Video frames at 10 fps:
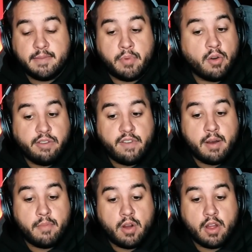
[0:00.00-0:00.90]
both of
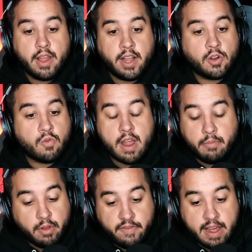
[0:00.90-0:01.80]
them
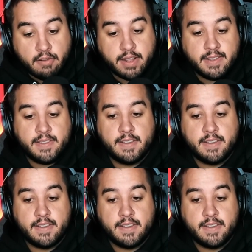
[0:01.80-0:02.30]
incredible veterans,